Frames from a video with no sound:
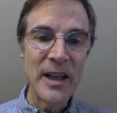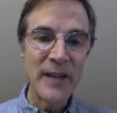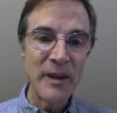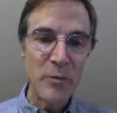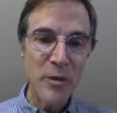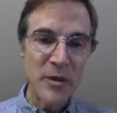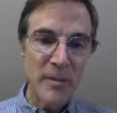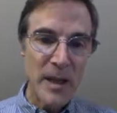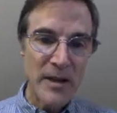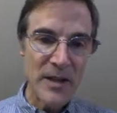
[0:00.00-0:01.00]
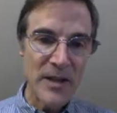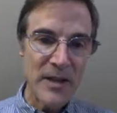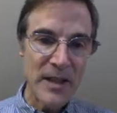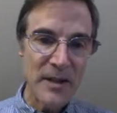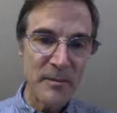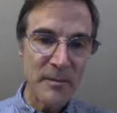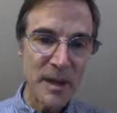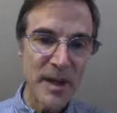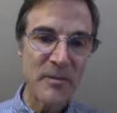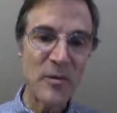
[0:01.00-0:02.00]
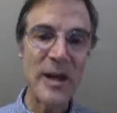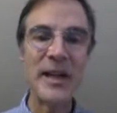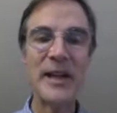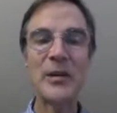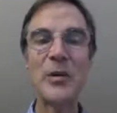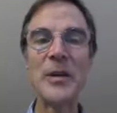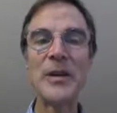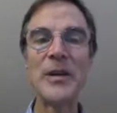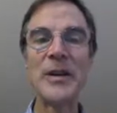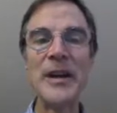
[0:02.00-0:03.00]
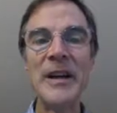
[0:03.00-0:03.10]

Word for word: If I put the mouse at the bottom right-hand corner,